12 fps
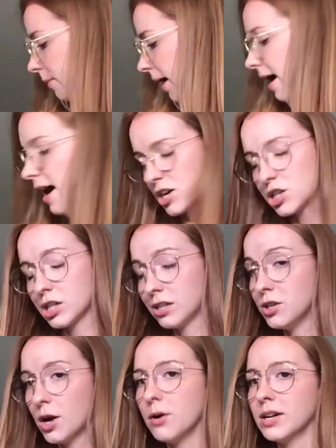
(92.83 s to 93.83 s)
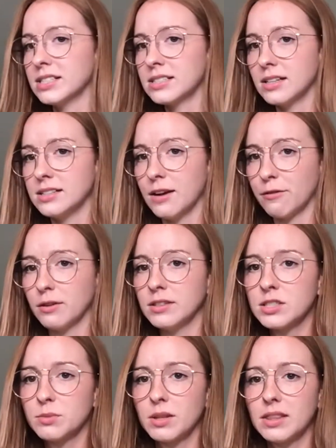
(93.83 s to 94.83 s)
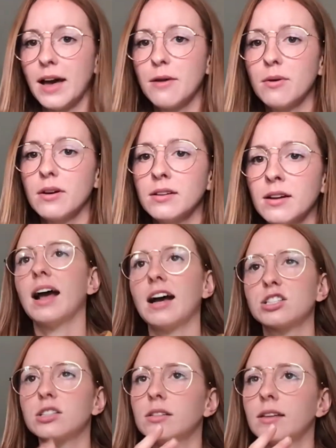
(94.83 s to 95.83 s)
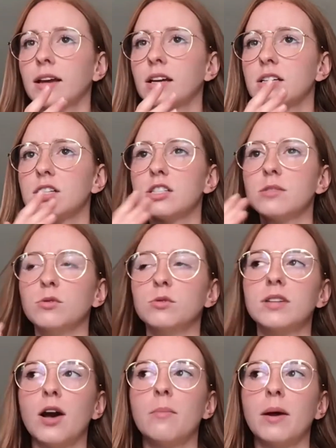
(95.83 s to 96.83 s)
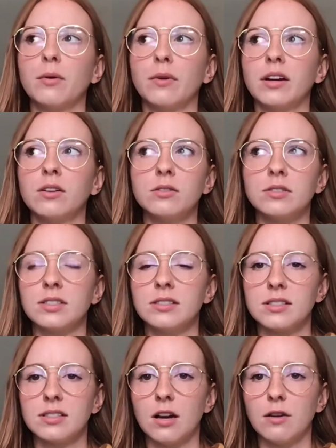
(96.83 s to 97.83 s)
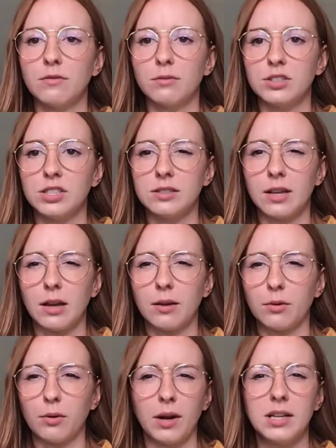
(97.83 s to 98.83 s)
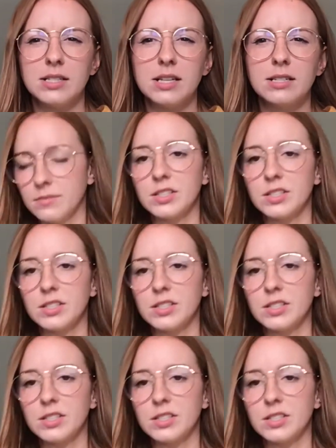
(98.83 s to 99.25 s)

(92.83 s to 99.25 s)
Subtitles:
I actually noticed a difference with that one. It actually like smooths out my wrinkles and stuff, which is like crazy.